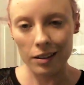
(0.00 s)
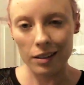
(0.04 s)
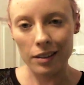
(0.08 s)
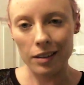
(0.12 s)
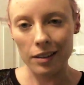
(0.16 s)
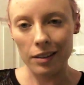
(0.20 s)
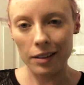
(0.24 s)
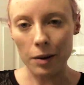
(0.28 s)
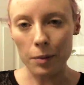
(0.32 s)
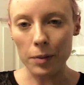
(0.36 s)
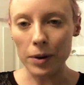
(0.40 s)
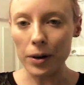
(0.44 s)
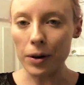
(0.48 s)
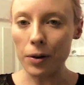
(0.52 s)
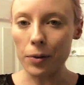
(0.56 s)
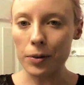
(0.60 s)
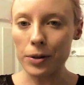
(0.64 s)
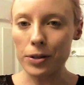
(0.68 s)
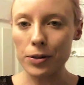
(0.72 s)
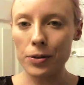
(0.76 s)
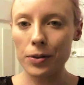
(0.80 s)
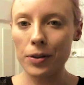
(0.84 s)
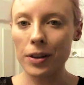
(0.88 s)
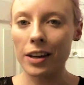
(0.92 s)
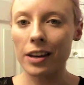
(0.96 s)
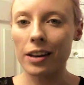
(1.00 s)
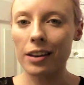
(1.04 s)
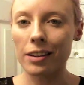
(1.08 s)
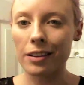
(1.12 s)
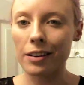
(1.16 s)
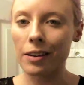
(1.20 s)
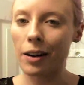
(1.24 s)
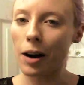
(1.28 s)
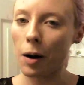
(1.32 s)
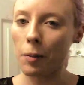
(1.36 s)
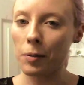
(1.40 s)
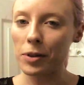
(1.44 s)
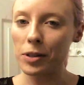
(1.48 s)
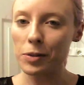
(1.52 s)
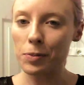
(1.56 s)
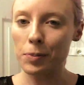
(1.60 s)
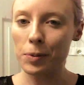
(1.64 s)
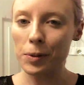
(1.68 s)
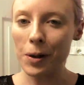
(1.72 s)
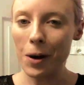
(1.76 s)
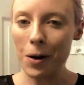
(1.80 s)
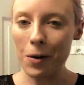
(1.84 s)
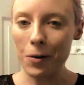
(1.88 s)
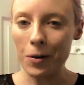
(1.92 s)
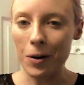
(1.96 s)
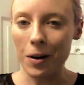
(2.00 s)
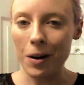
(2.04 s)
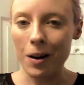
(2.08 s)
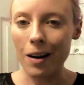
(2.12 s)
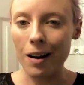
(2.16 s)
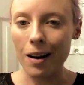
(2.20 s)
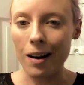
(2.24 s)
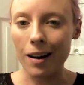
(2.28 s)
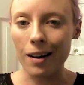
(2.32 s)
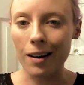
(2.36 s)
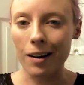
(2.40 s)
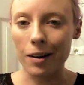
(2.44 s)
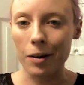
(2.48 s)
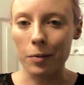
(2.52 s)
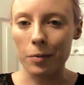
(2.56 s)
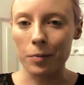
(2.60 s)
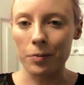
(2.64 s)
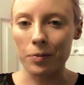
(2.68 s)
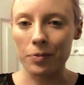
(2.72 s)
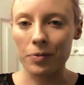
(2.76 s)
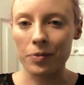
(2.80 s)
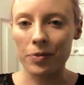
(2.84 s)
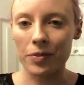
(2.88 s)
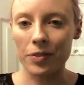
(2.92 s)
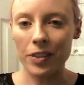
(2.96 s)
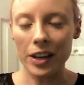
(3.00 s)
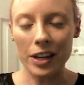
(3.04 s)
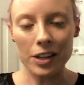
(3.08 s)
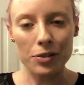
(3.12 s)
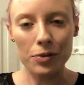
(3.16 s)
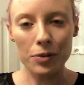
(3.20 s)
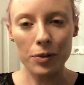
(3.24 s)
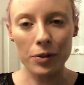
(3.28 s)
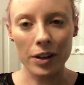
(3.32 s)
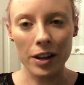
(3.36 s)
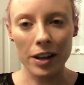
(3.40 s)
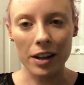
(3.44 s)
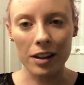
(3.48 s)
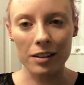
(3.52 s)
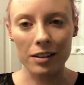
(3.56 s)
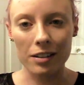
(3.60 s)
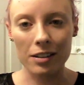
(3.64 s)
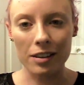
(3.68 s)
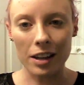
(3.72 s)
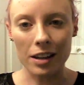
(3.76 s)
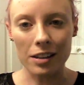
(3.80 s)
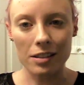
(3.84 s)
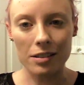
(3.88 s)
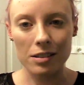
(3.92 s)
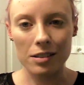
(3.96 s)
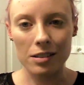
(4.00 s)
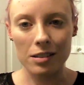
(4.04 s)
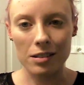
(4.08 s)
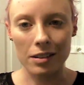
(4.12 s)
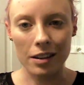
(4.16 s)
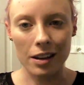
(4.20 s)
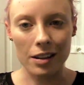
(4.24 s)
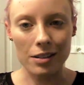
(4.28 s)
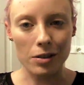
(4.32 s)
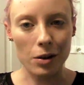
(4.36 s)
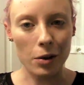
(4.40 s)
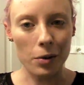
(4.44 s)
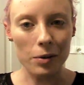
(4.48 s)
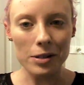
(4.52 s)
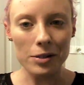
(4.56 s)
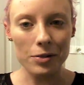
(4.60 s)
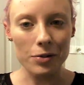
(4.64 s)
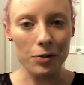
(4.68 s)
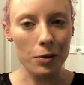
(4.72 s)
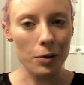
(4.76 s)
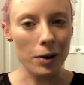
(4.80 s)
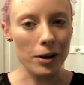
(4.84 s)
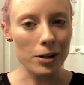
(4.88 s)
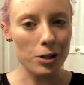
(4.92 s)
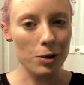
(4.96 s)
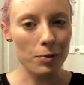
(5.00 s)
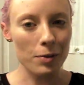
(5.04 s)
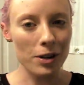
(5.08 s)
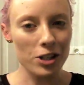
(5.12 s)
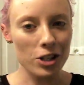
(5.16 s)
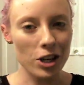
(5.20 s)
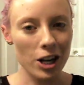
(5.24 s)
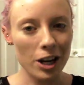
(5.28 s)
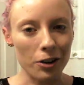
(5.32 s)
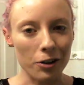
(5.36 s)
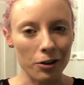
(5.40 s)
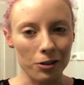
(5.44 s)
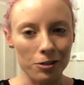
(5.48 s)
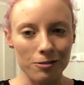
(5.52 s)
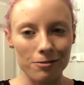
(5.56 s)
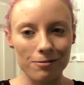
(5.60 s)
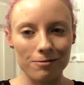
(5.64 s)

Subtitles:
Let me know what you think in the comments below. Thanks as always for watching my channel.